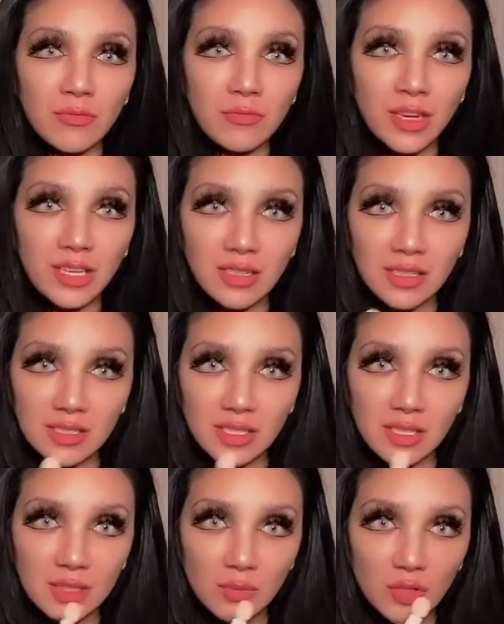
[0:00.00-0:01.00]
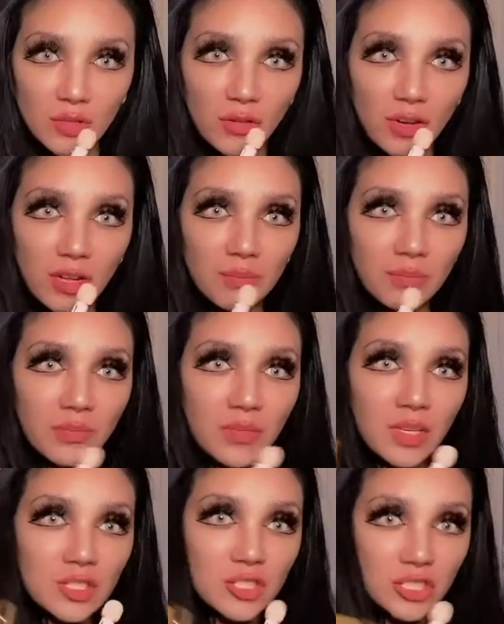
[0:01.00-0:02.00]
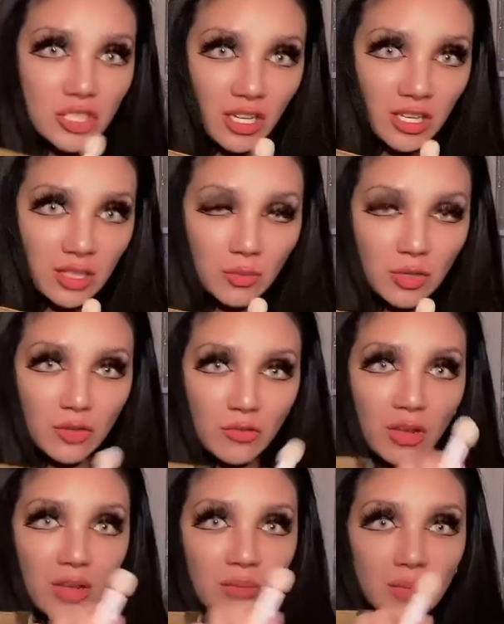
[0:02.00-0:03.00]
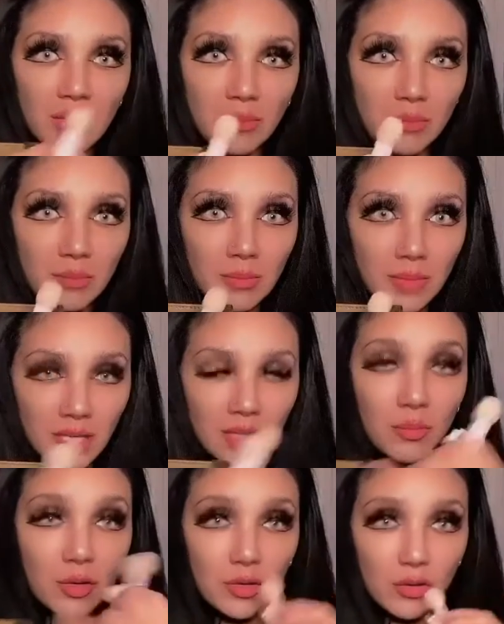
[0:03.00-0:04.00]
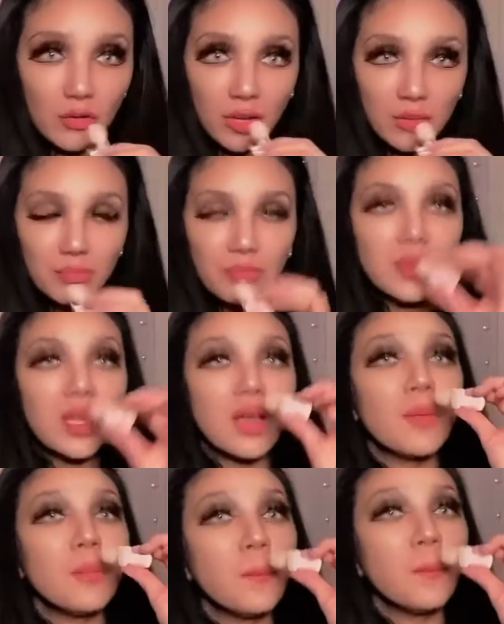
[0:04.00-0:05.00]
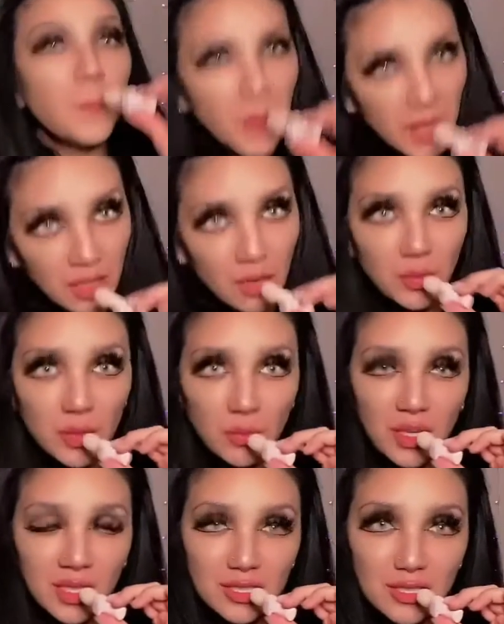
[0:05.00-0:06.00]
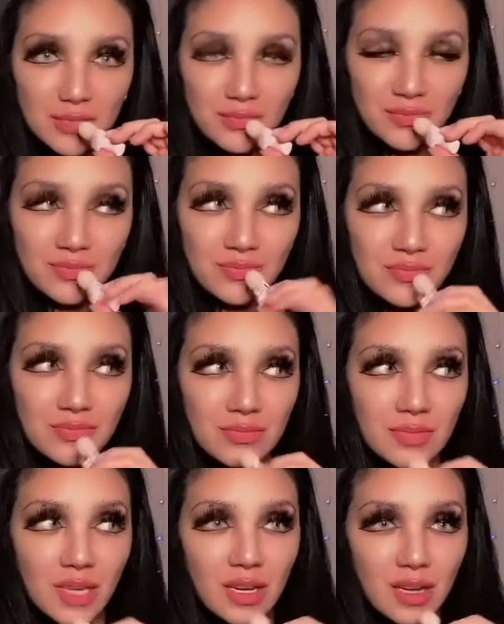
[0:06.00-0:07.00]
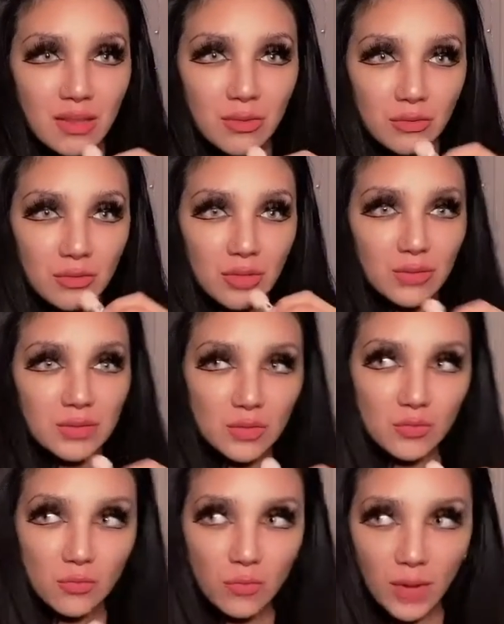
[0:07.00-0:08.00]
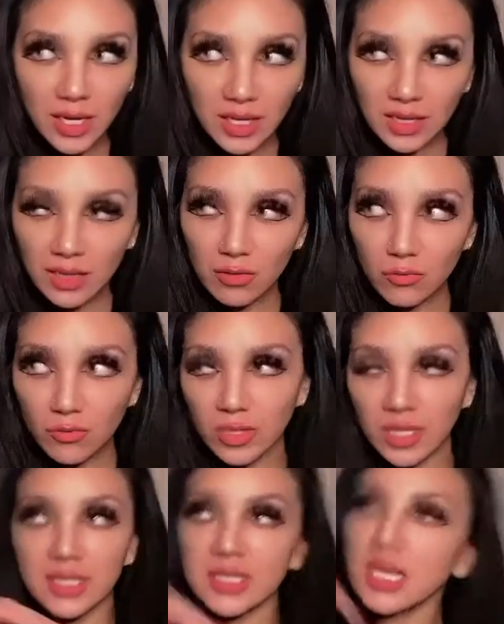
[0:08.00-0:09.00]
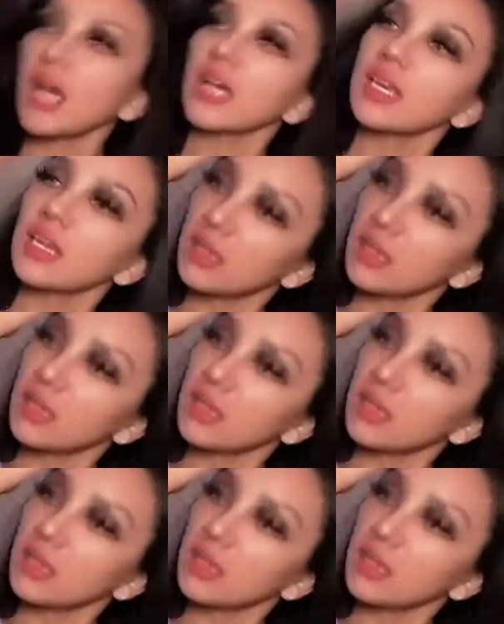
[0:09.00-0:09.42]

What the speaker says: Regular size monogram, giant monogram, mini monogram, make up your mind. And I thought it was really, really tacky.